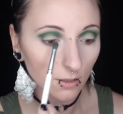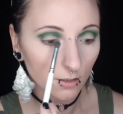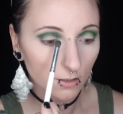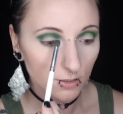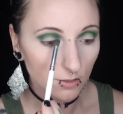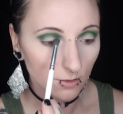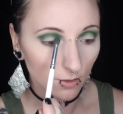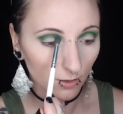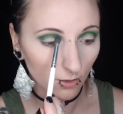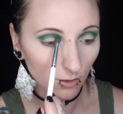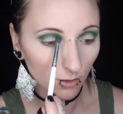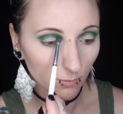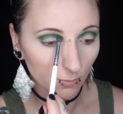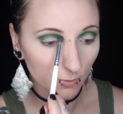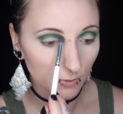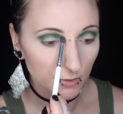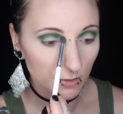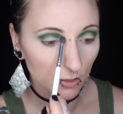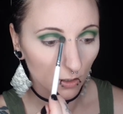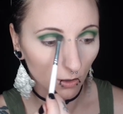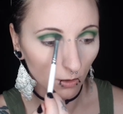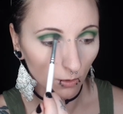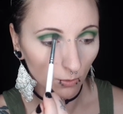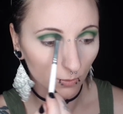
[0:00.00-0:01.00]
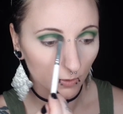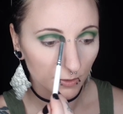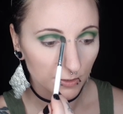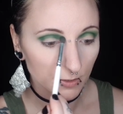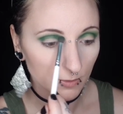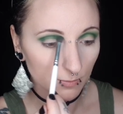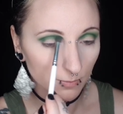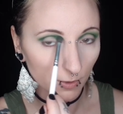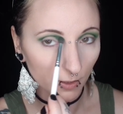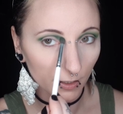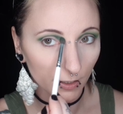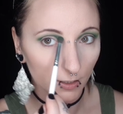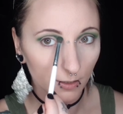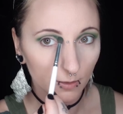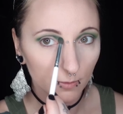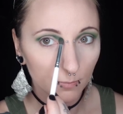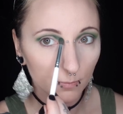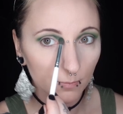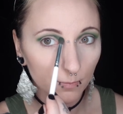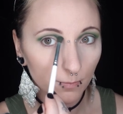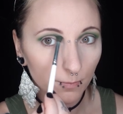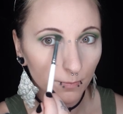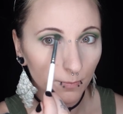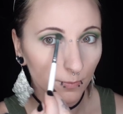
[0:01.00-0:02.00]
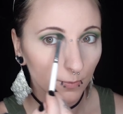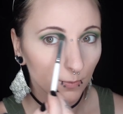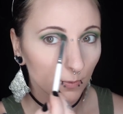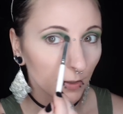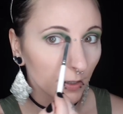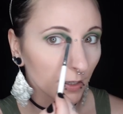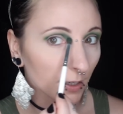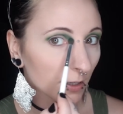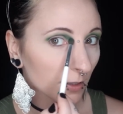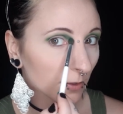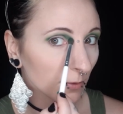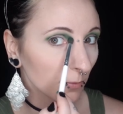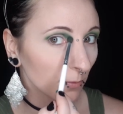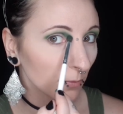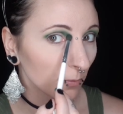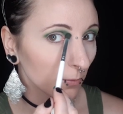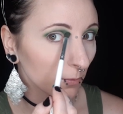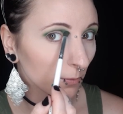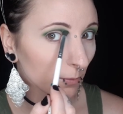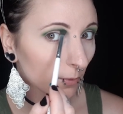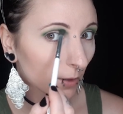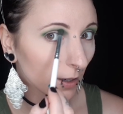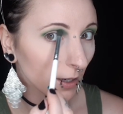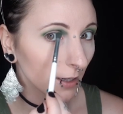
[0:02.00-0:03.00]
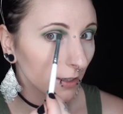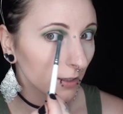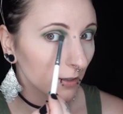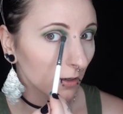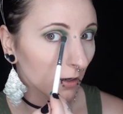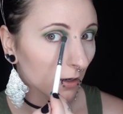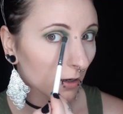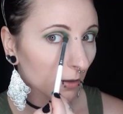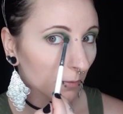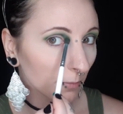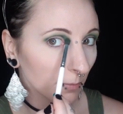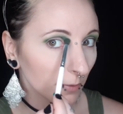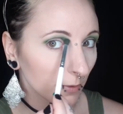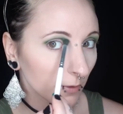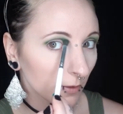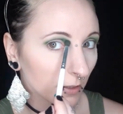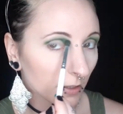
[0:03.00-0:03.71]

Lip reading: so I almost always like bring it right up